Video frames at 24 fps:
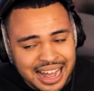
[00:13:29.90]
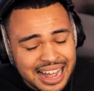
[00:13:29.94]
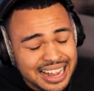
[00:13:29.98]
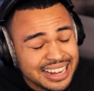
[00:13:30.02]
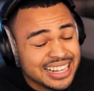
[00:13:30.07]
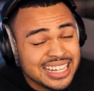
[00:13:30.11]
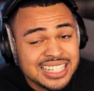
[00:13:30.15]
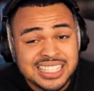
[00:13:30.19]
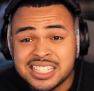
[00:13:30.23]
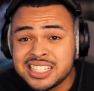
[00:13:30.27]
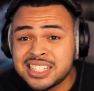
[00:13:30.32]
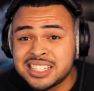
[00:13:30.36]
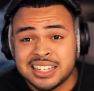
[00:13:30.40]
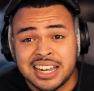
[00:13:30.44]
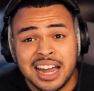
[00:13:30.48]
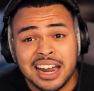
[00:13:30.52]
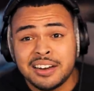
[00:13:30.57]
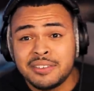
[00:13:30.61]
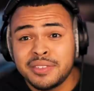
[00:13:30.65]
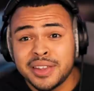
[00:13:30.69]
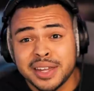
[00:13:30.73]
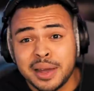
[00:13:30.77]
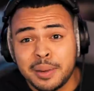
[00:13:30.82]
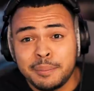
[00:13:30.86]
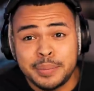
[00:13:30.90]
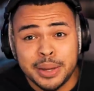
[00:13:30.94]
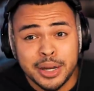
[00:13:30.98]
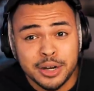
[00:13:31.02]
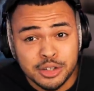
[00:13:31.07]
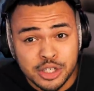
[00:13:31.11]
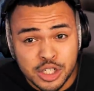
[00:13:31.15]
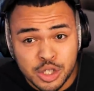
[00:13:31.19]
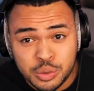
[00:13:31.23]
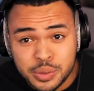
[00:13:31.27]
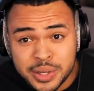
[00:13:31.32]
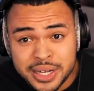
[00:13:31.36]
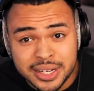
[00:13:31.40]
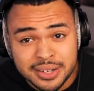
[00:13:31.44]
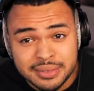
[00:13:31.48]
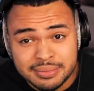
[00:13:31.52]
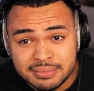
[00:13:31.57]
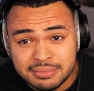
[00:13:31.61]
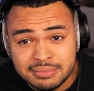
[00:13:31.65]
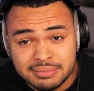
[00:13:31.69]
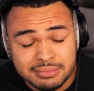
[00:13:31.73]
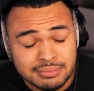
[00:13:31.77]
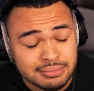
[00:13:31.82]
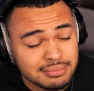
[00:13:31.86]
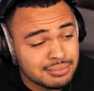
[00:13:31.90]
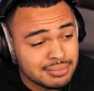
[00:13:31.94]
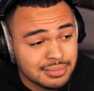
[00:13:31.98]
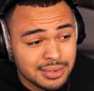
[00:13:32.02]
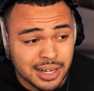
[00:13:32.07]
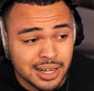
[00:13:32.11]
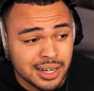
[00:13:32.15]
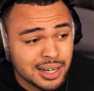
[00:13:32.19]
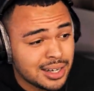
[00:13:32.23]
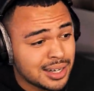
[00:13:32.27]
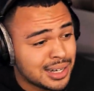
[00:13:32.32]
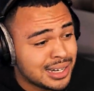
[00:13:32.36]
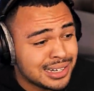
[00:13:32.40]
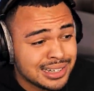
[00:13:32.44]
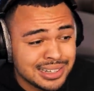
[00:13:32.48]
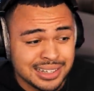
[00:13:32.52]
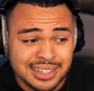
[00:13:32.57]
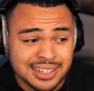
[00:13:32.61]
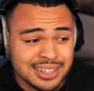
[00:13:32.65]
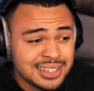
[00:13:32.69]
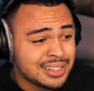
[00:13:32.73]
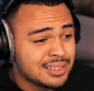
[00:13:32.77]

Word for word: I guess it's kind of like a bittersweet, uh,